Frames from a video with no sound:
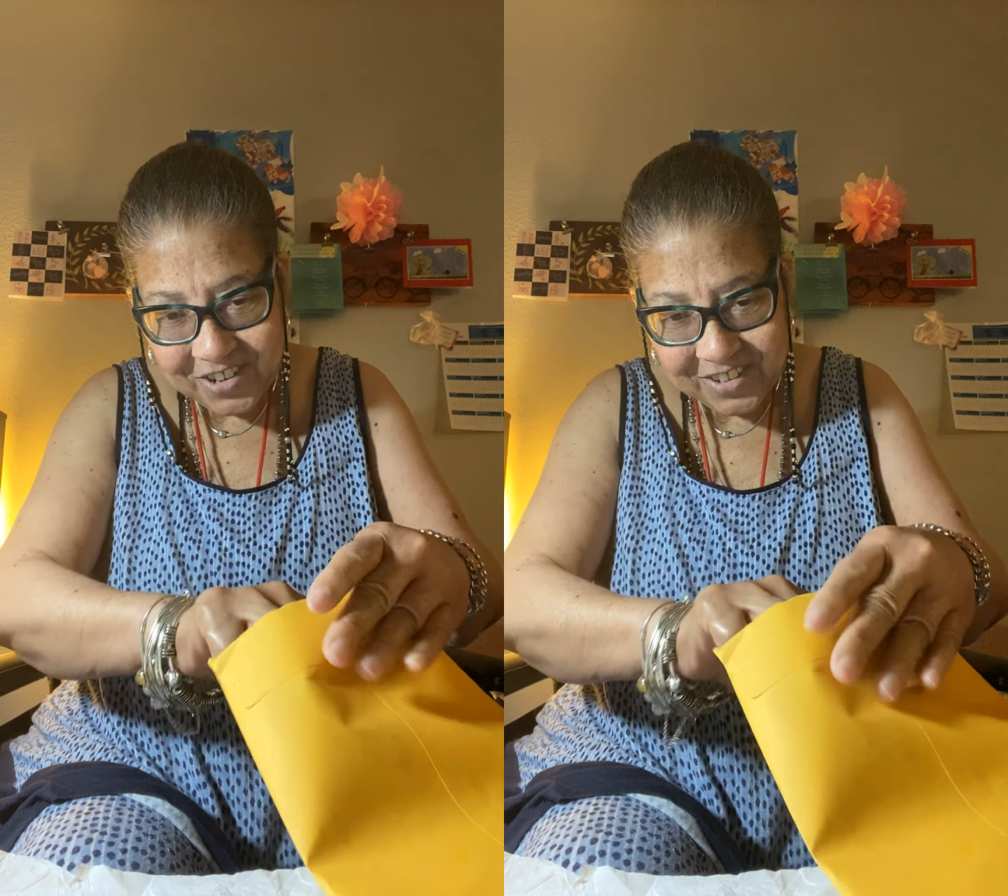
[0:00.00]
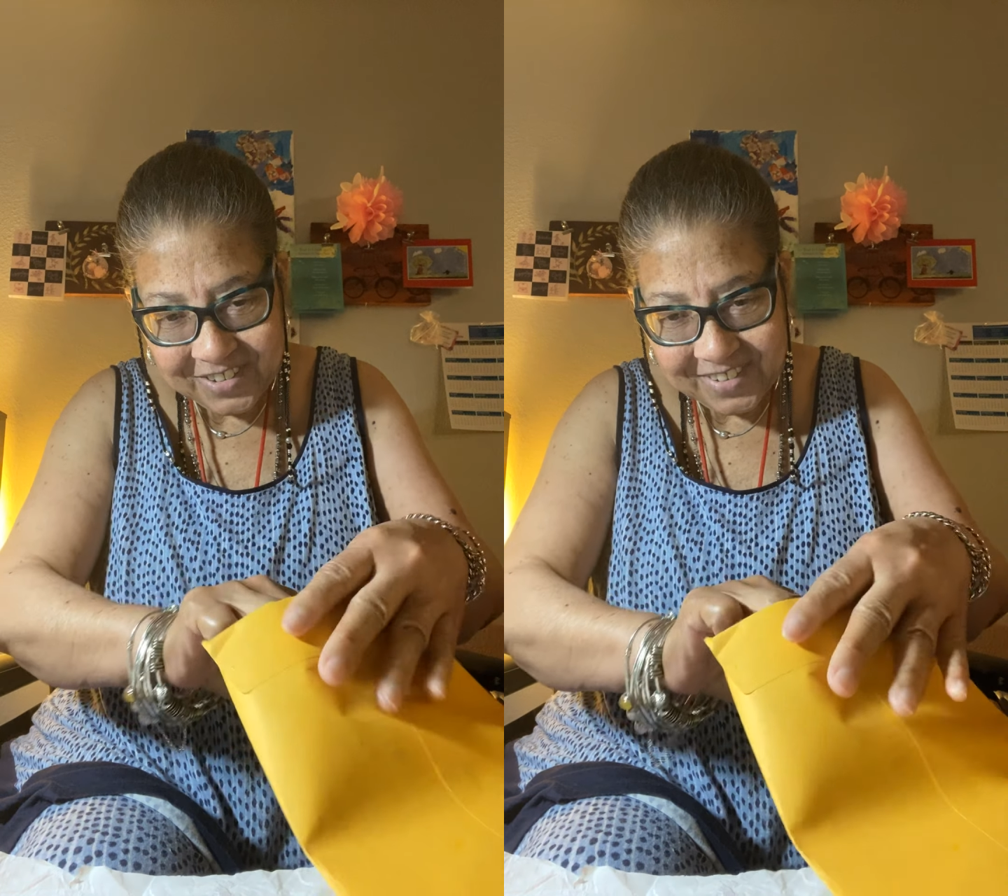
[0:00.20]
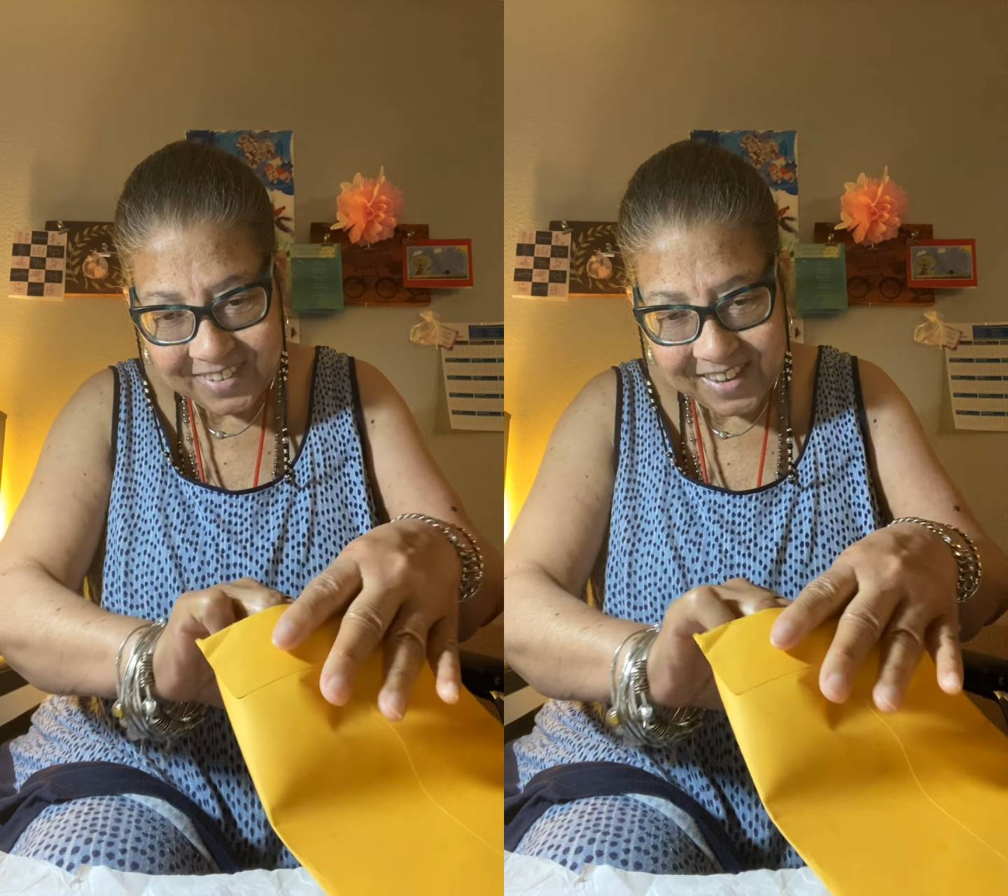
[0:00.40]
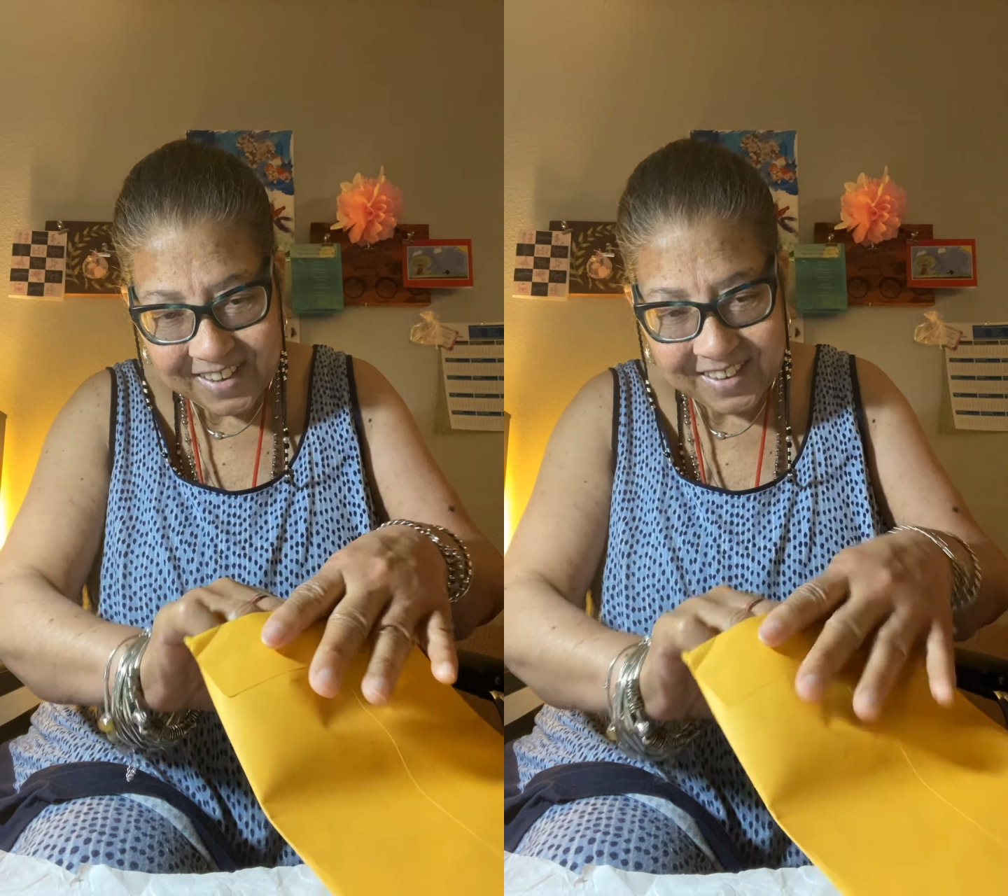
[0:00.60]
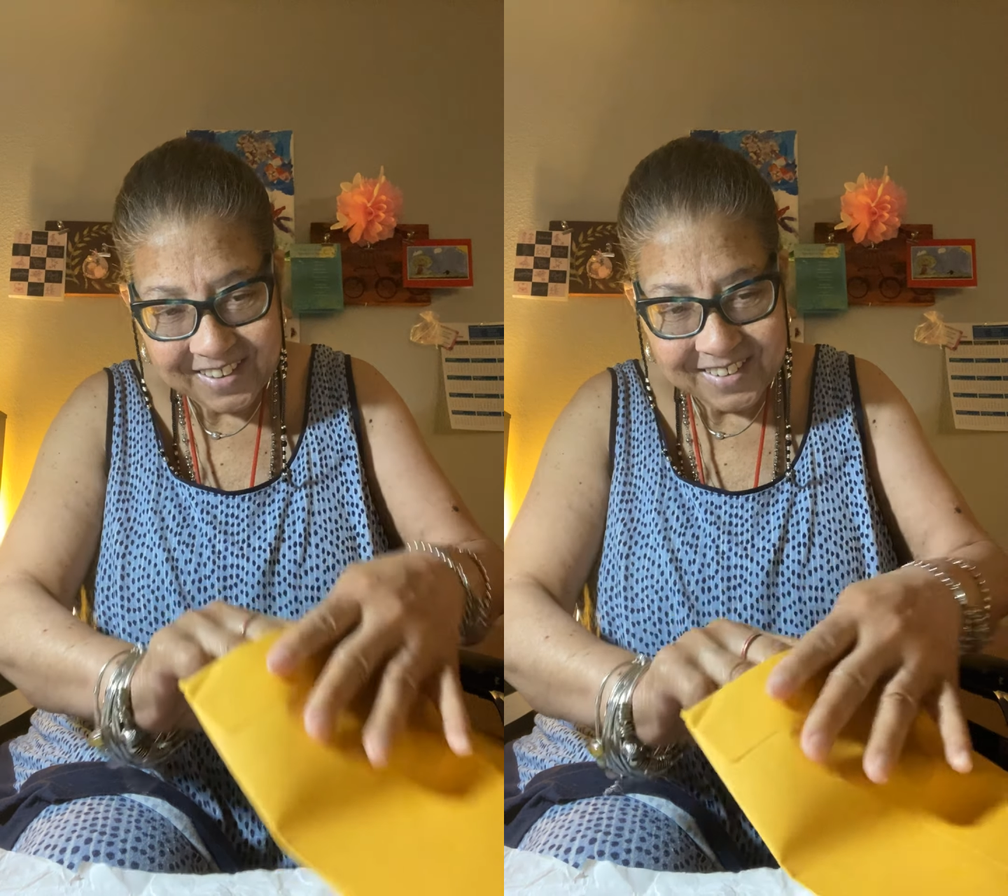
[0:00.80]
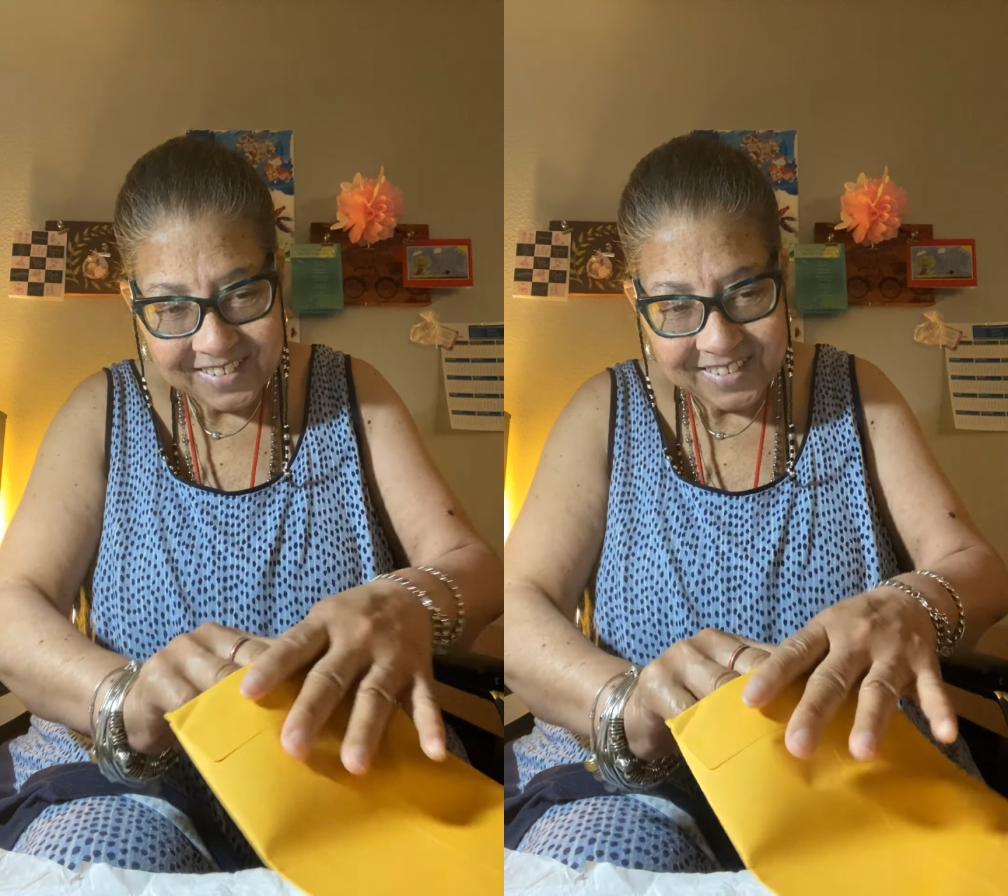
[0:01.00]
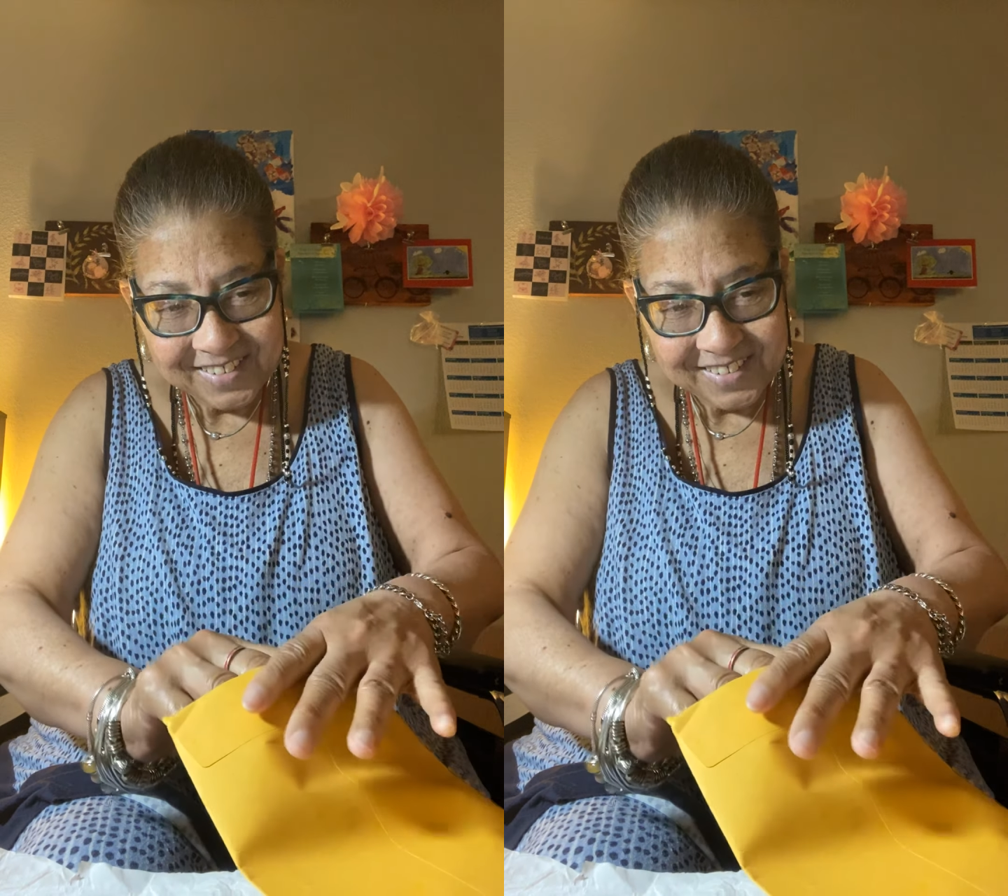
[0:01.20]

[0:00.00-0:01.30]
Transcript: inside?